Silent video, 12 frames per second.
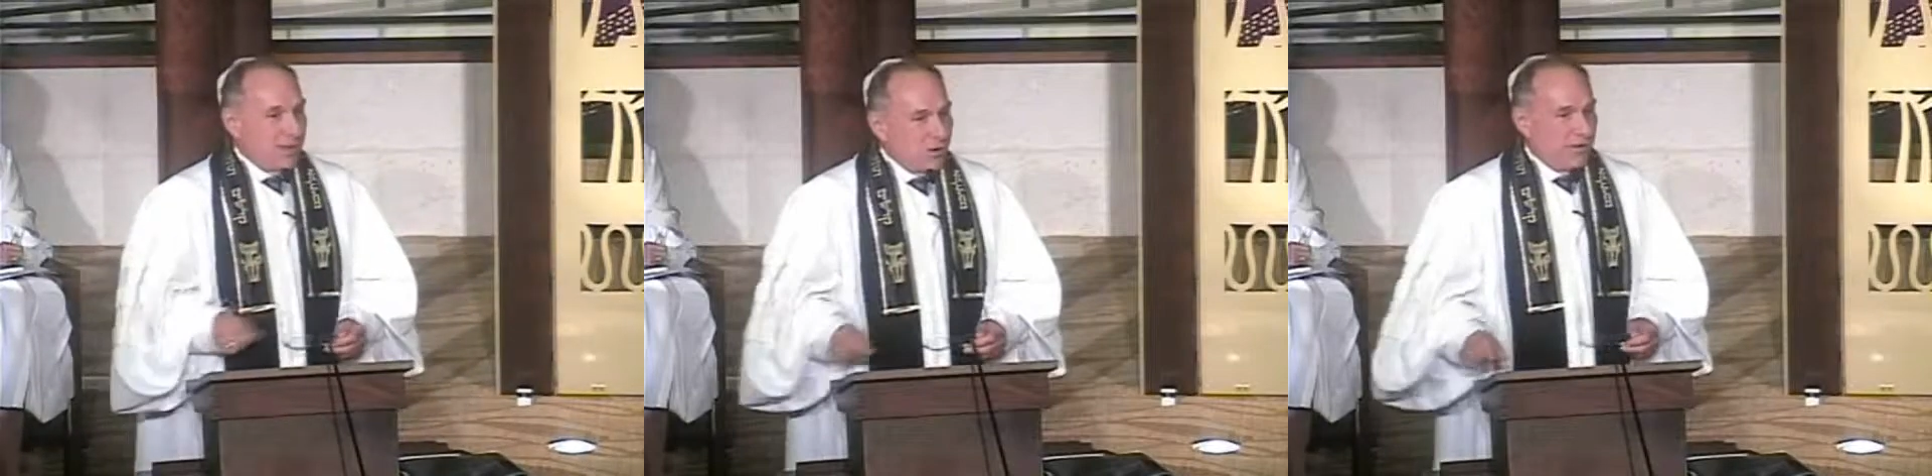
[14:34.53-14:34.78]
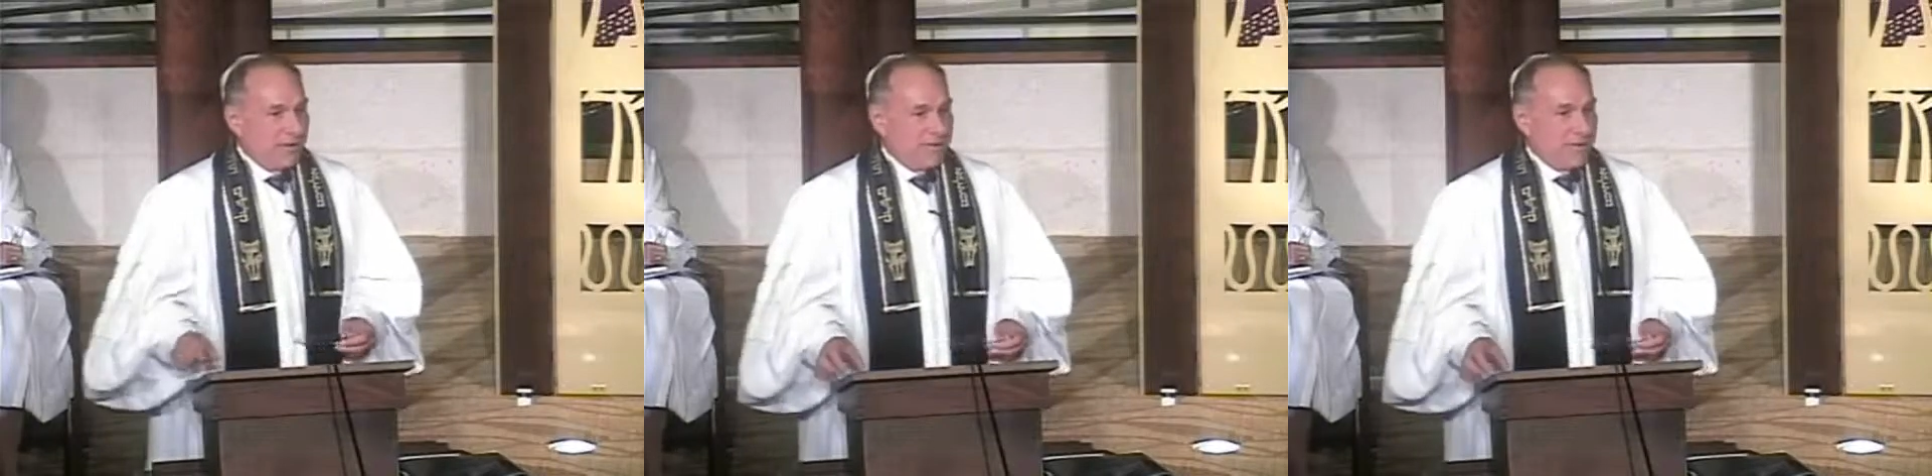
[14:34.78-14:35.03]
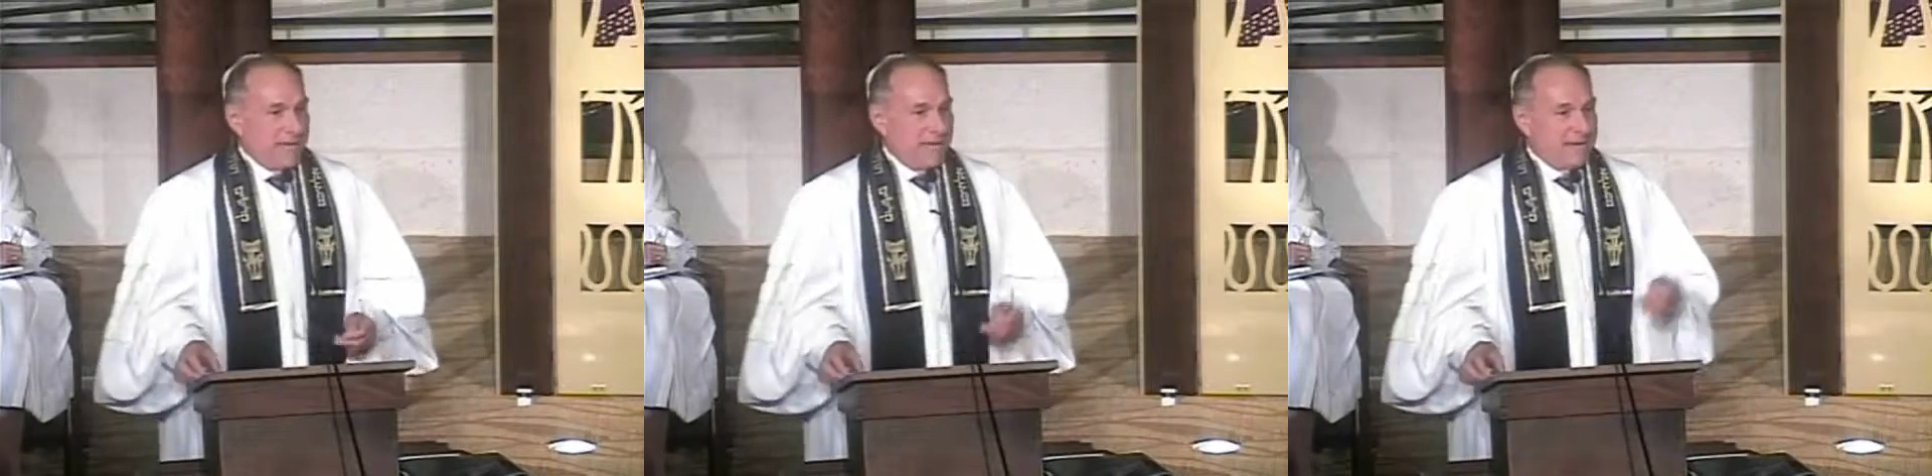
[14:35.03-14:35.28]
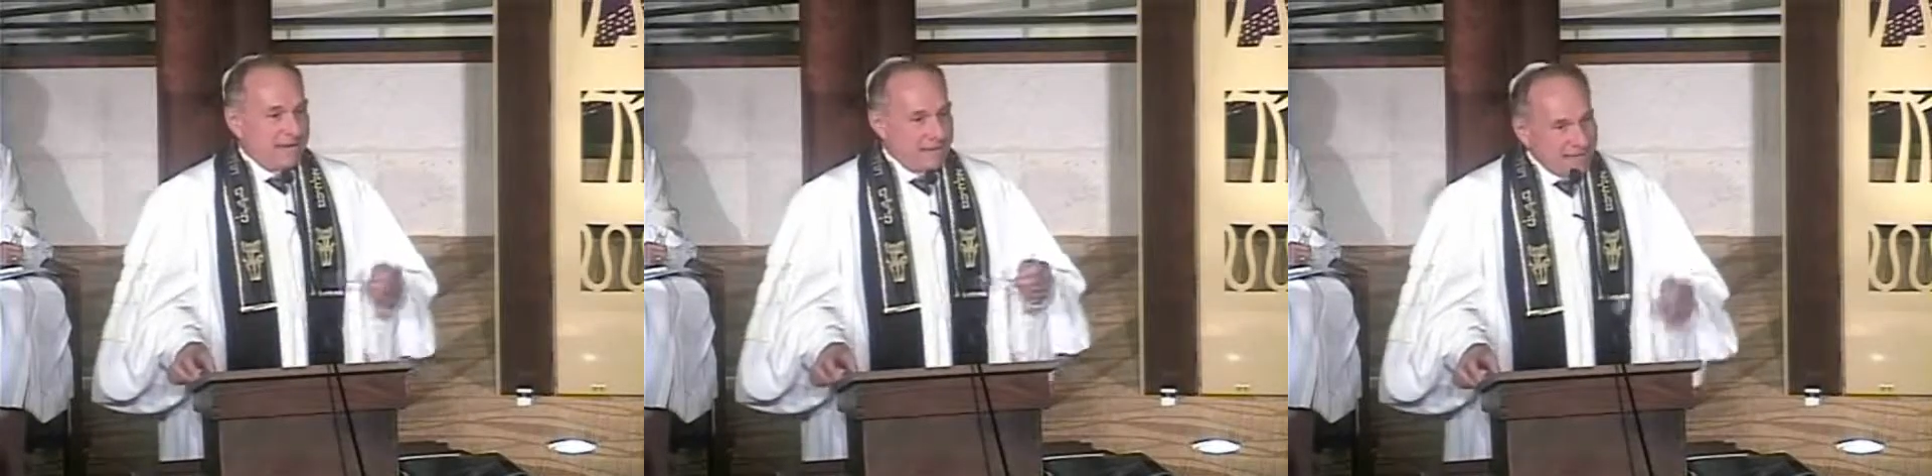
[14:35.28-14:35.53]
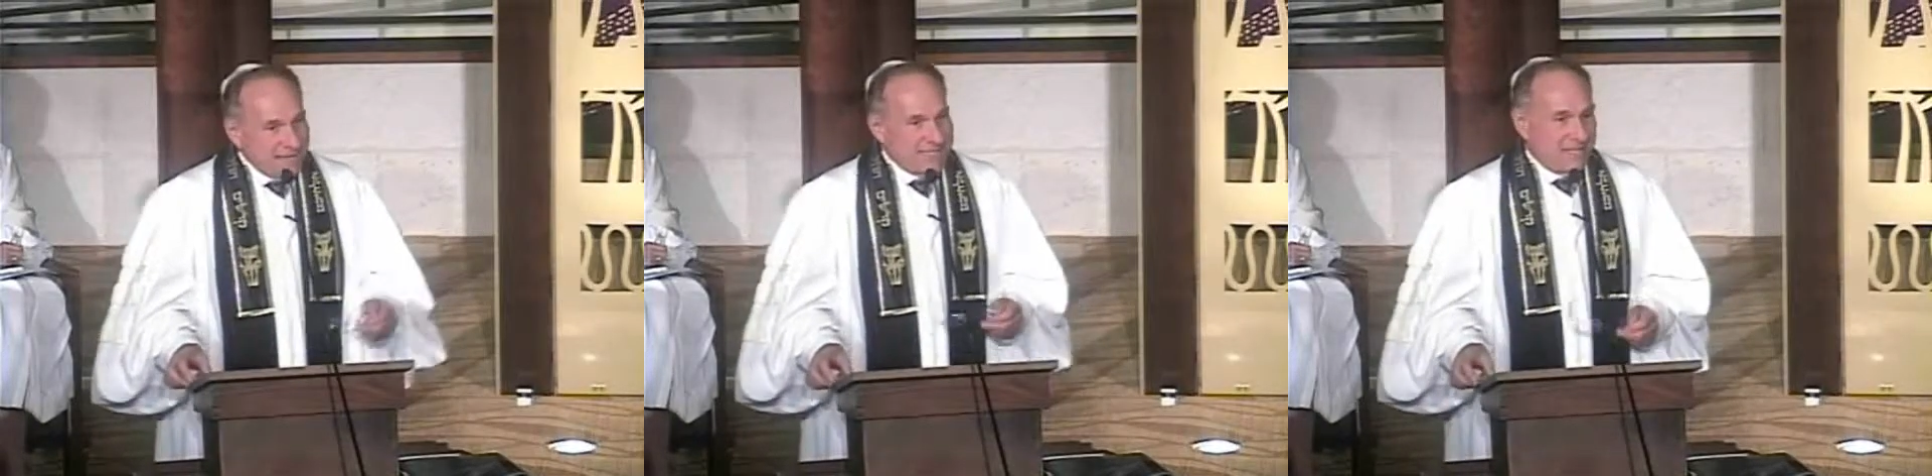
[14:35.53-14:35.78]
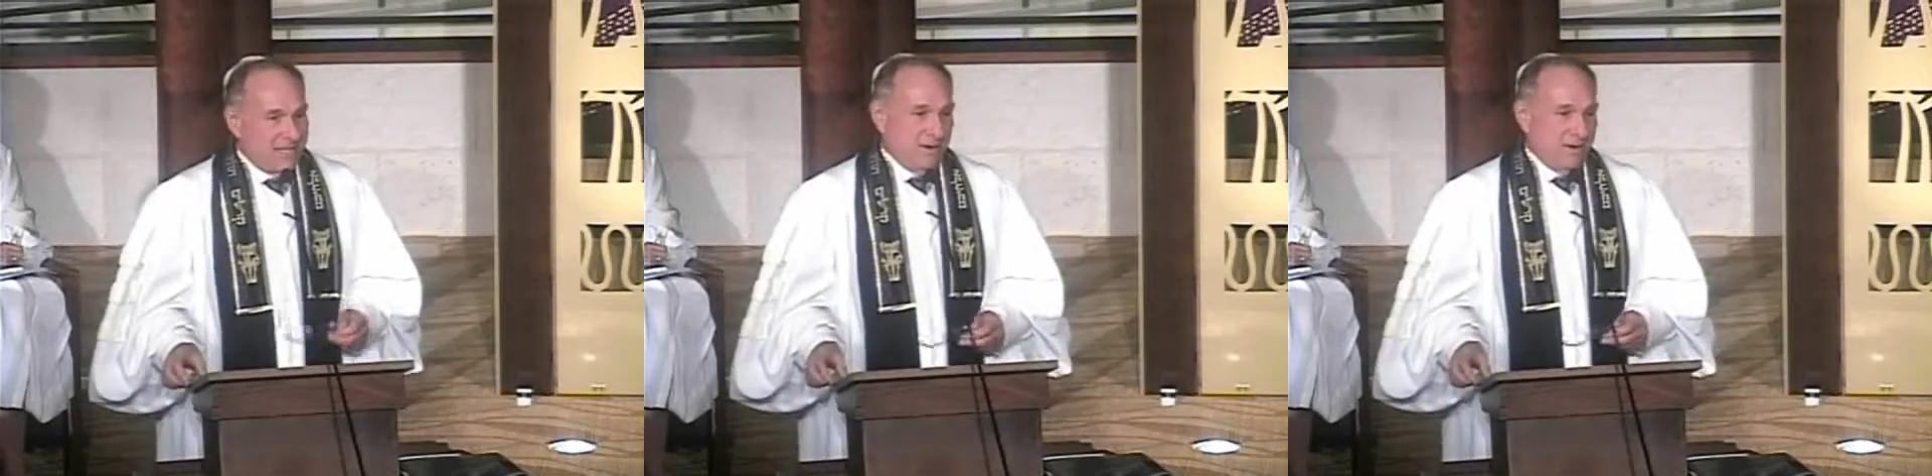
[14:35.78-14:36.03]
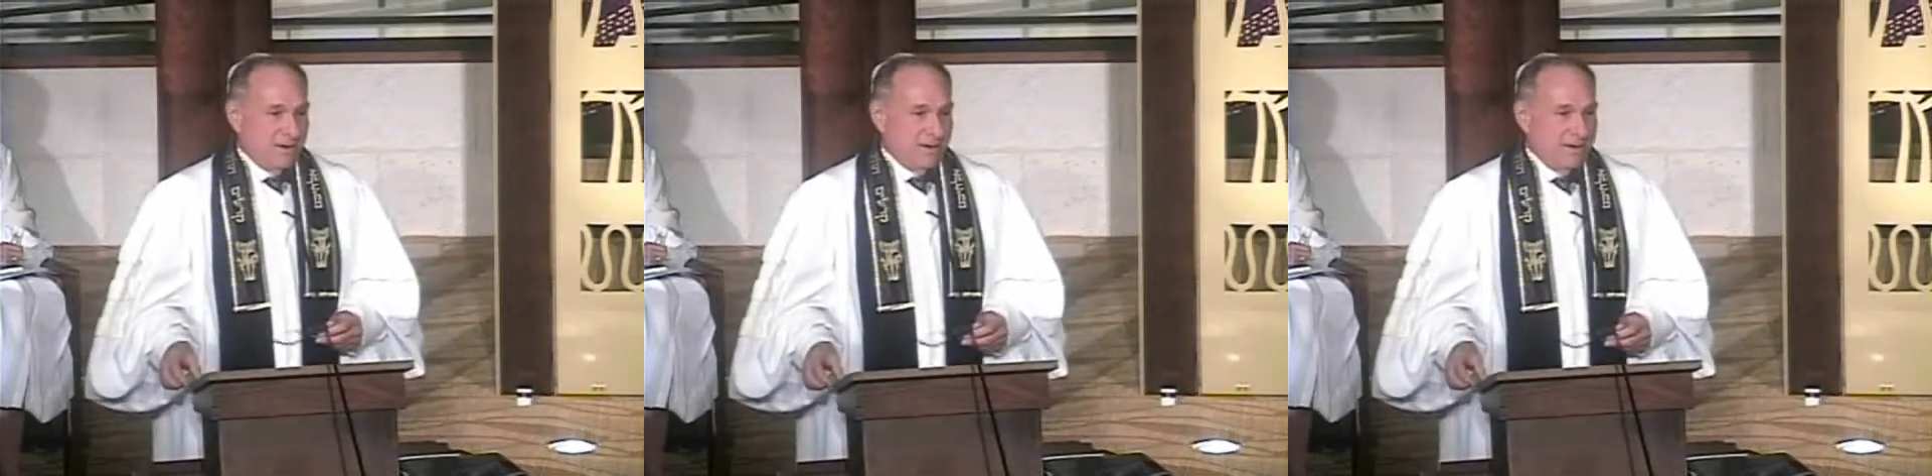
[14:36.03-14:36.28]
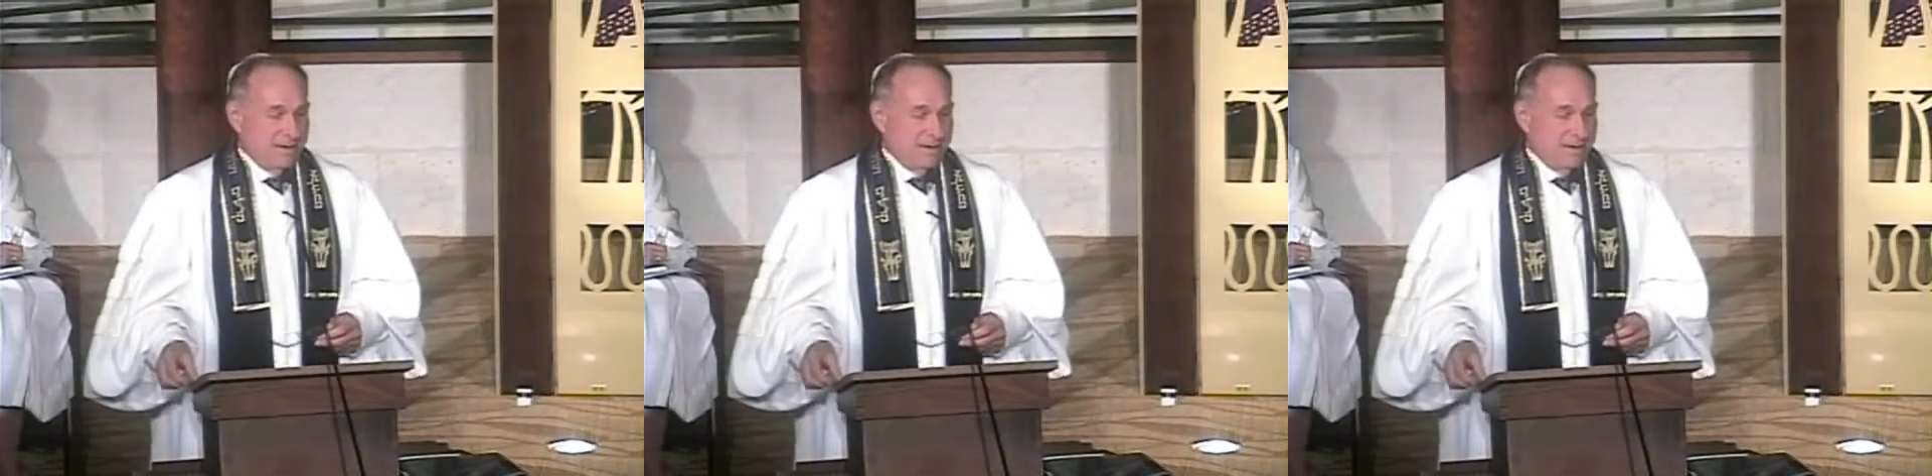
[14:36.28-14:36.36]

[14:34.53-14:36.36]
and could have made this year?